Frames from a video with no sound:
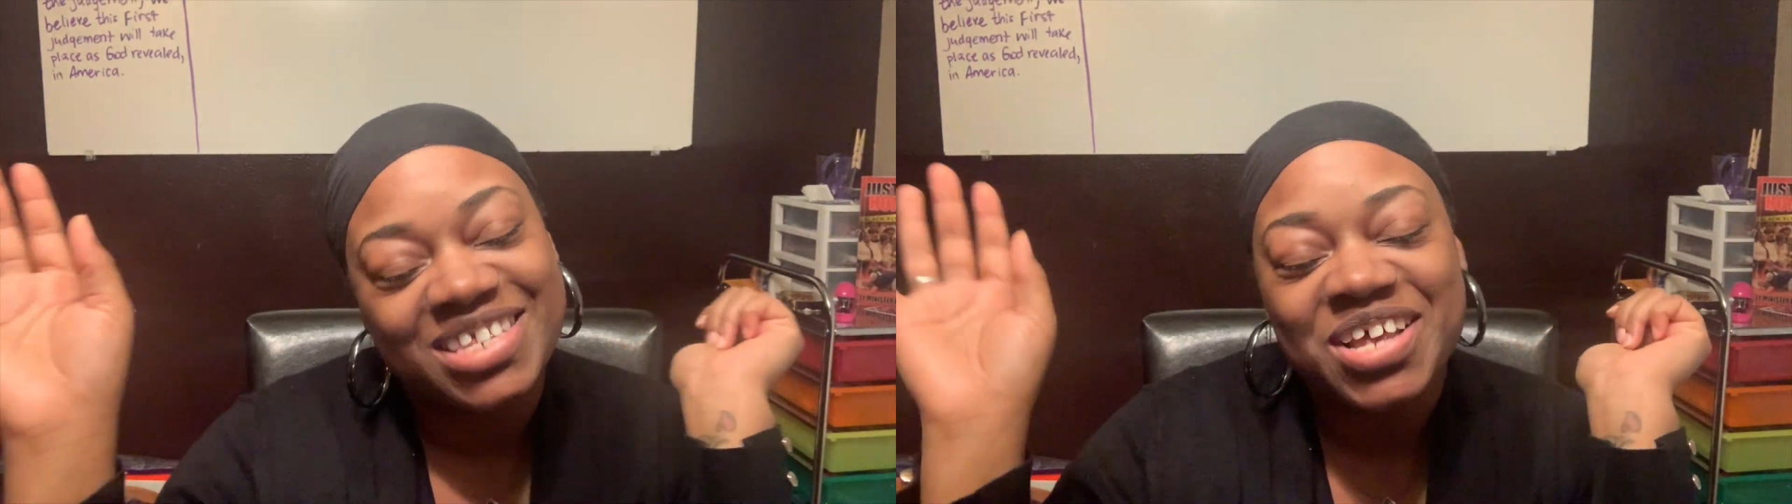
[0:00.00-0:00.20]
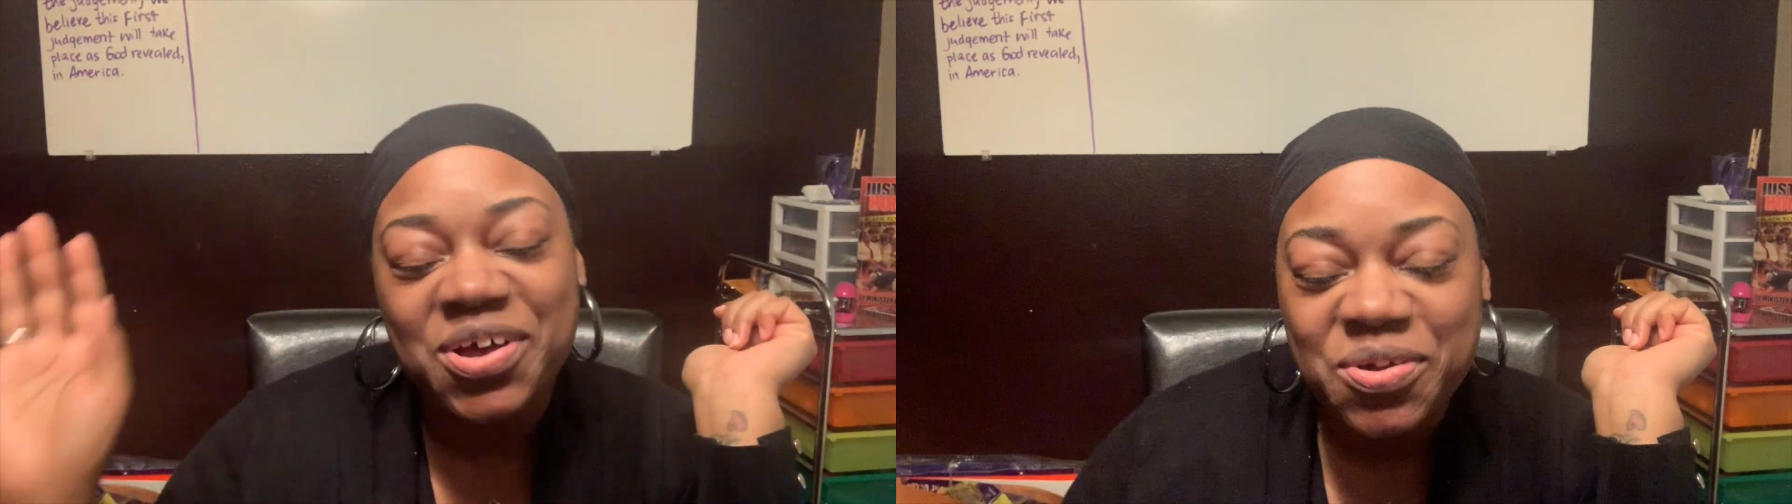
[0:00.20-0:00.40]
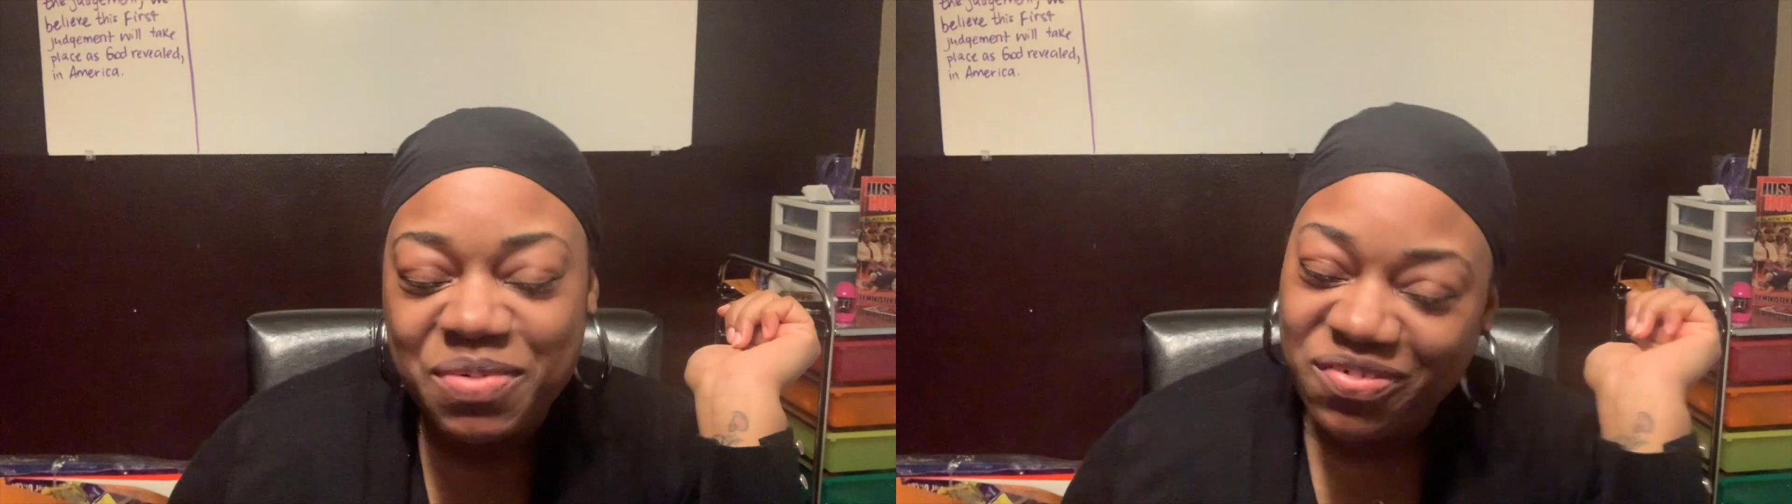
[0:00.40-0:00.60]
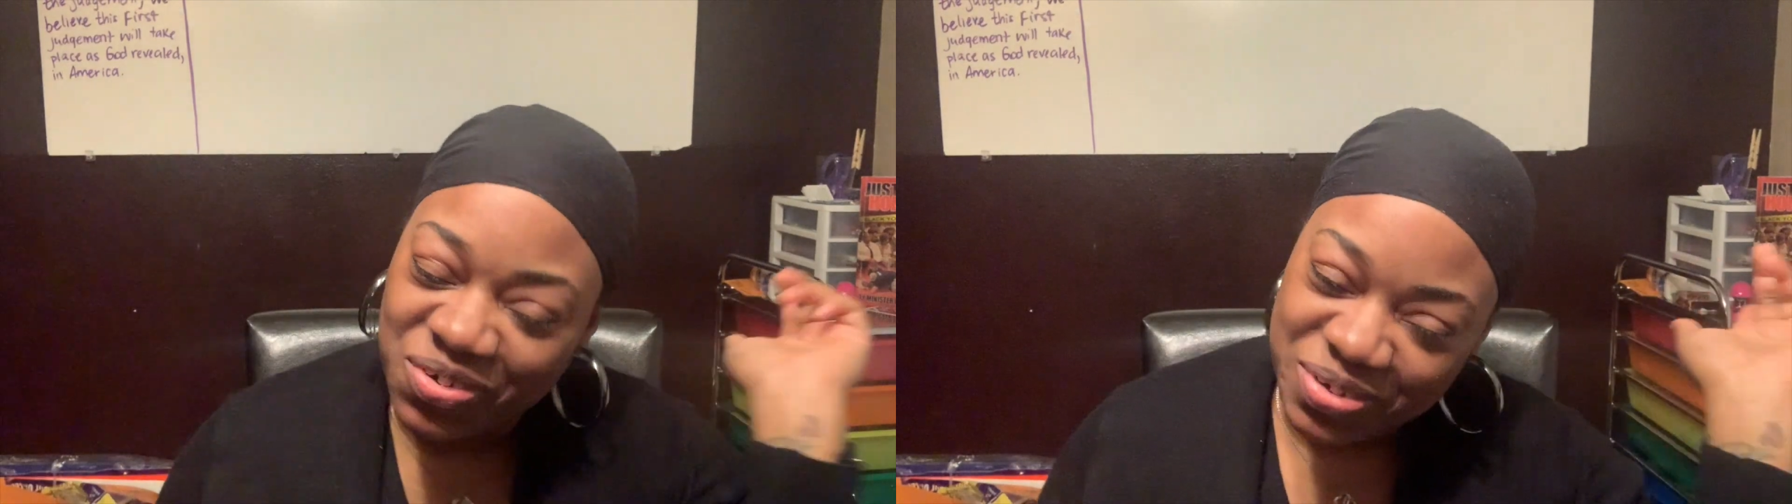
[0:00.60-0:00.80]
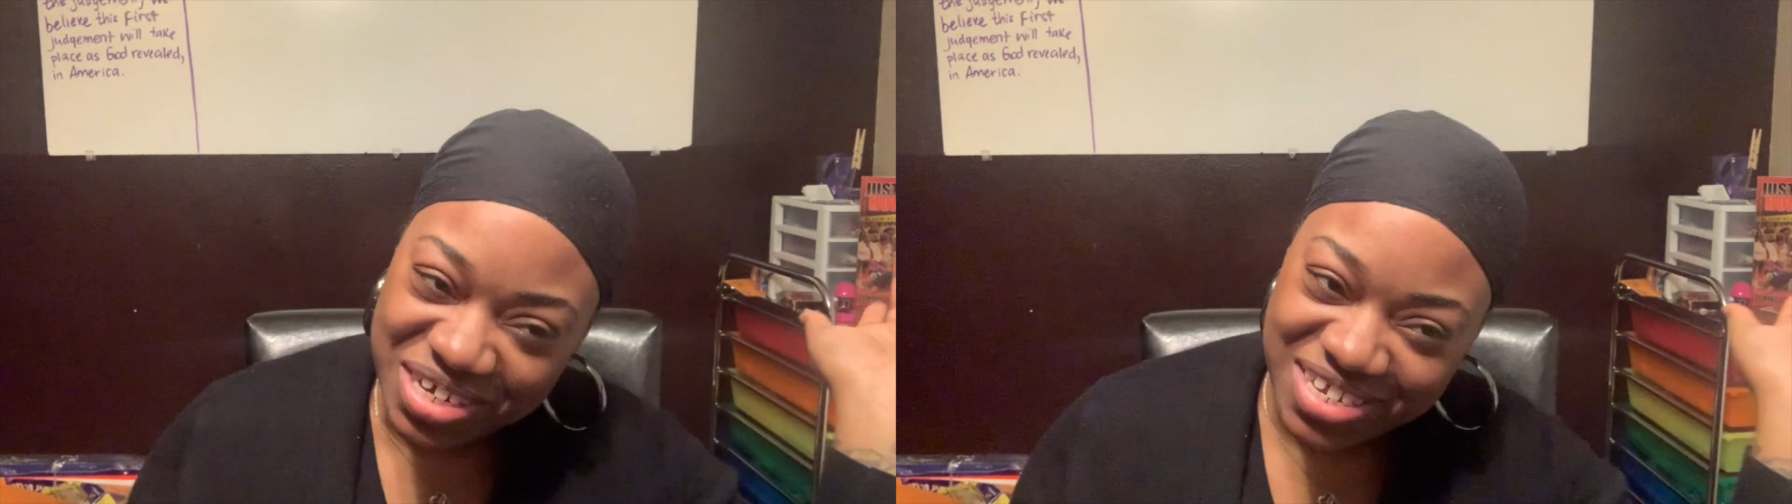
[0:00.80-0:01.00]
So before
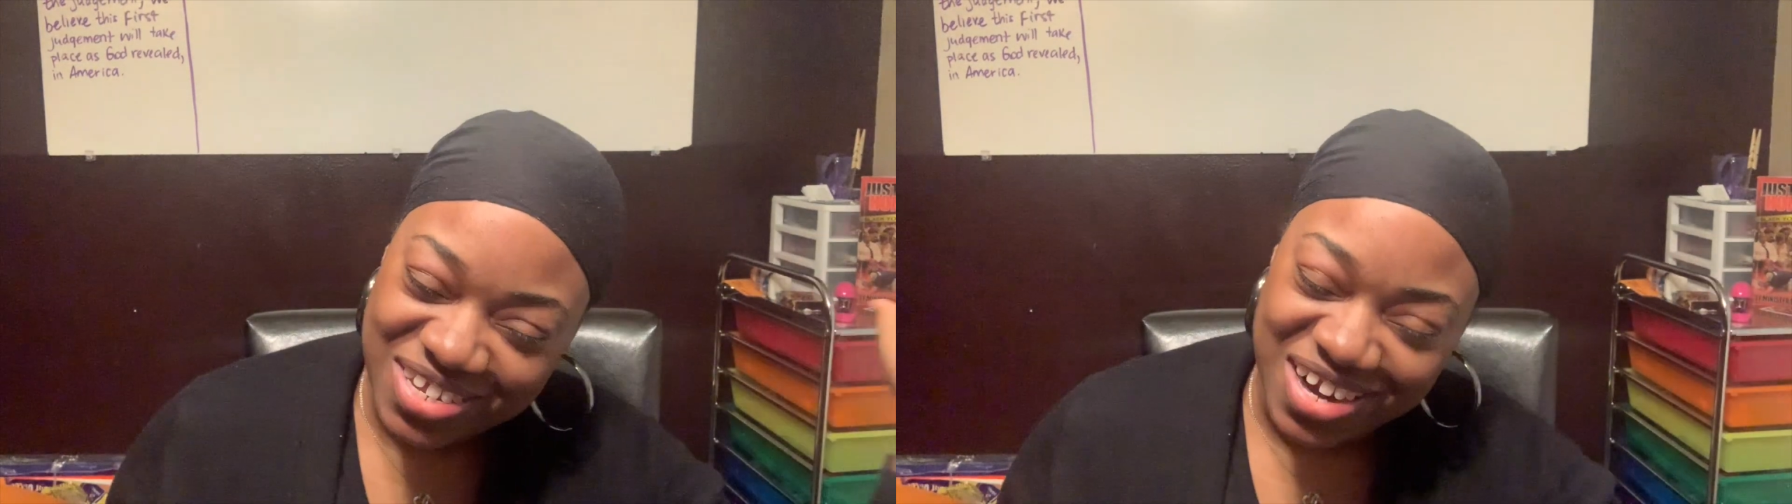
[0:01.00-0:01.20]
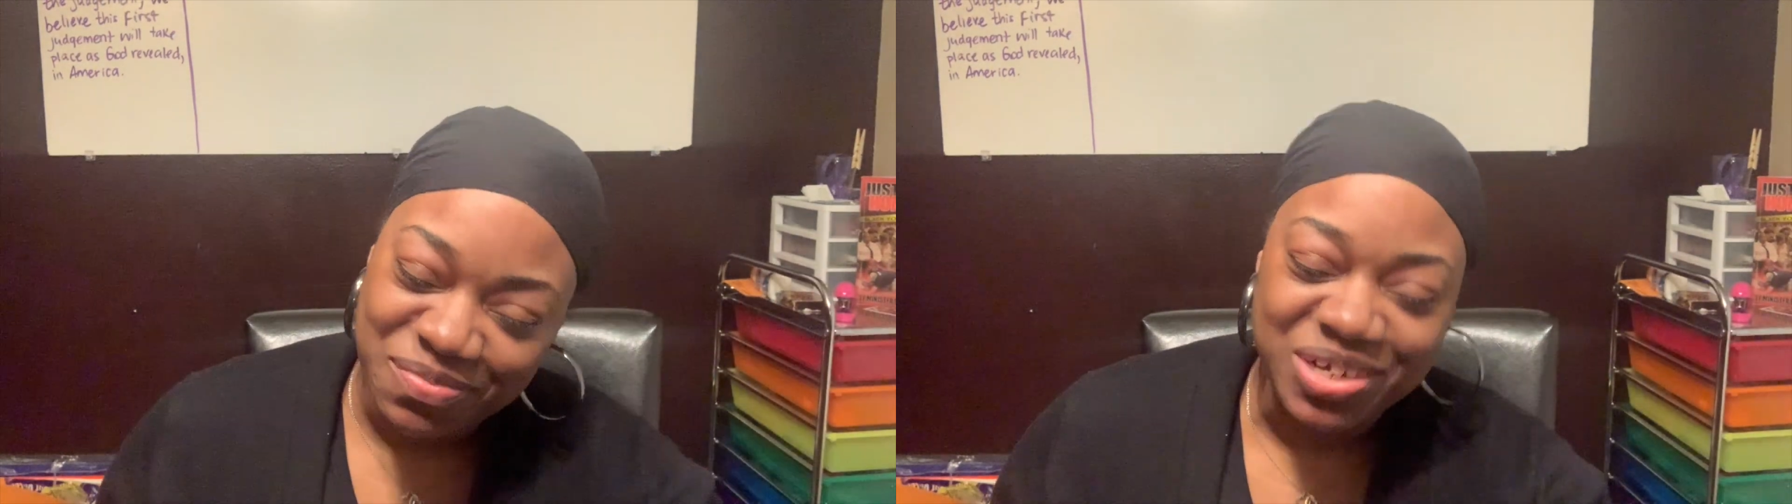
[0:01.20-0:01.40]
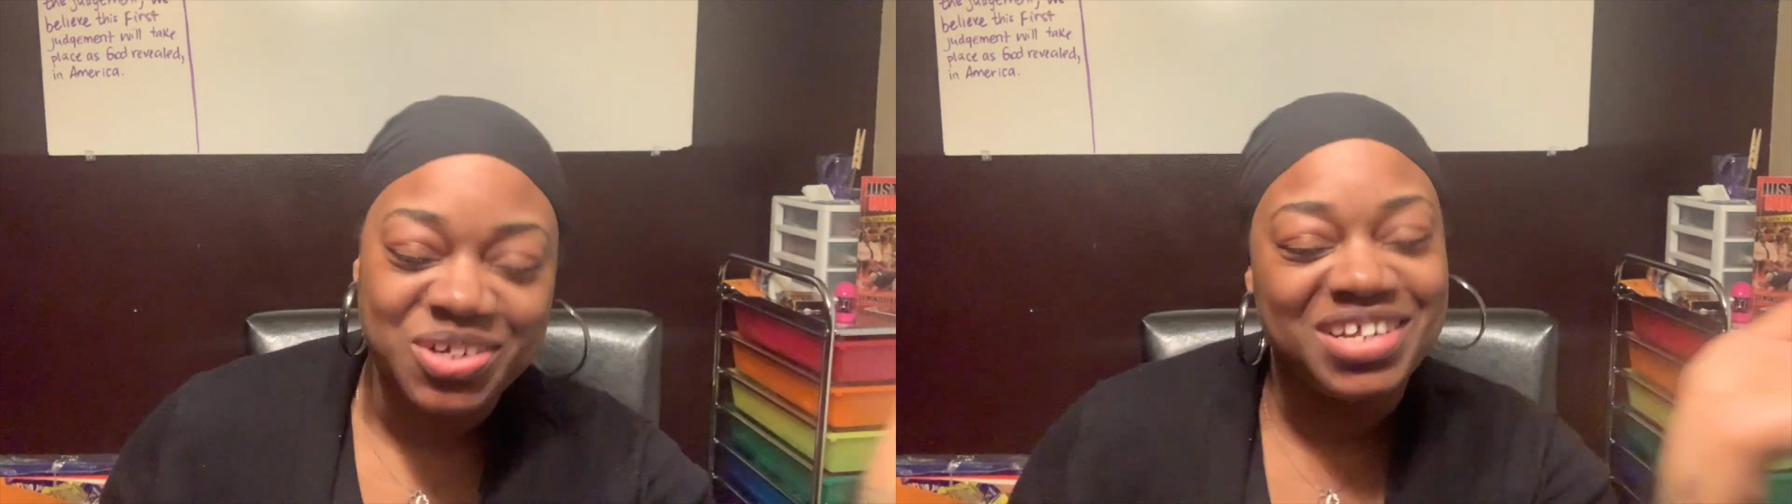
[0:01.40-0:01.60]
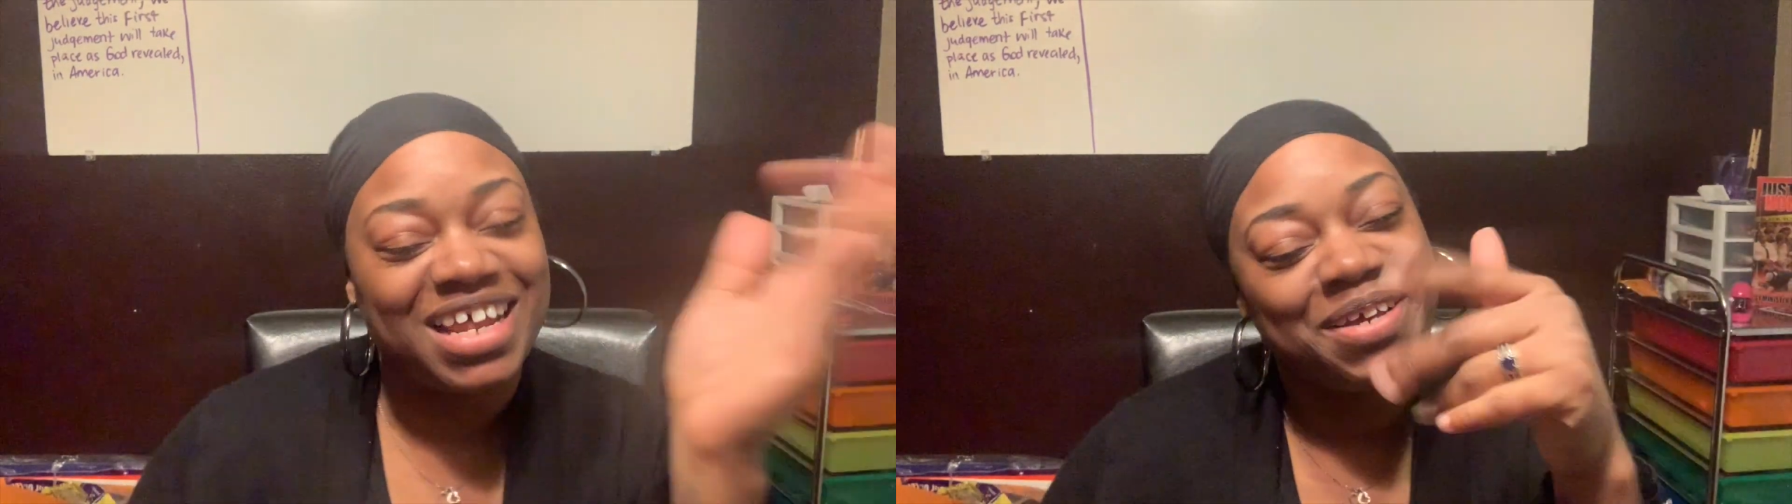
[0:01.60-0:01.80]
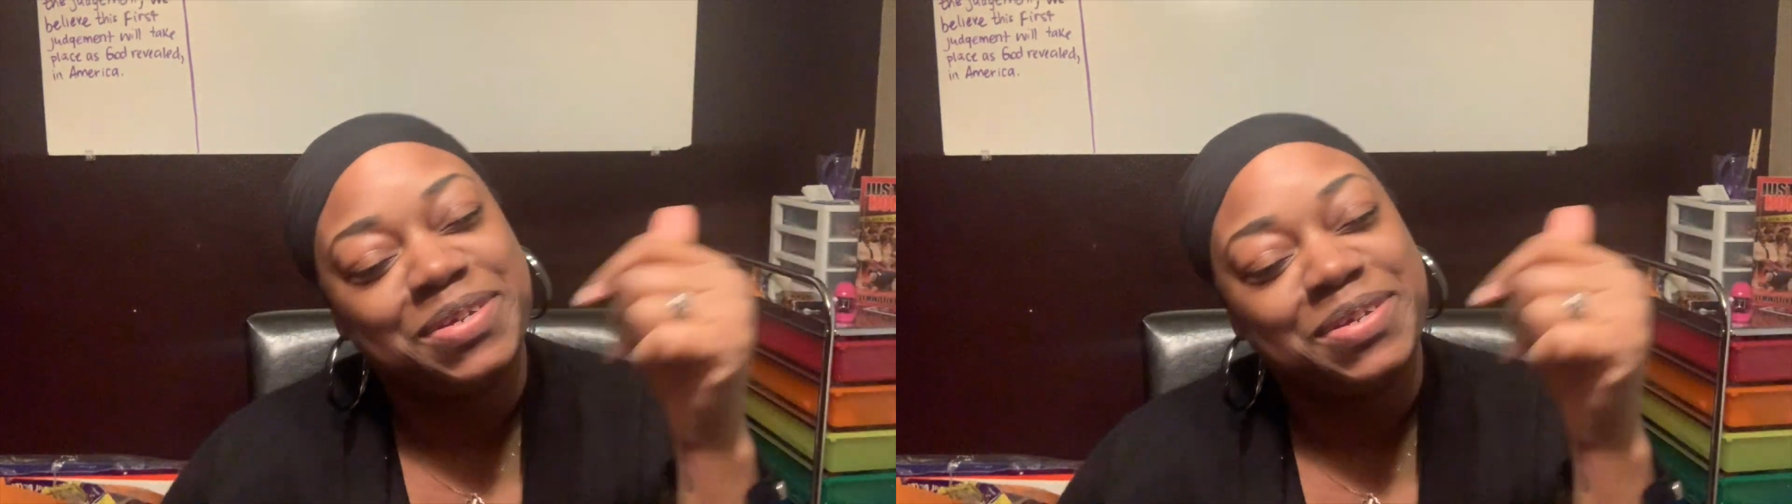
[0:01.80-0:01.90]
we get started, make sure you like,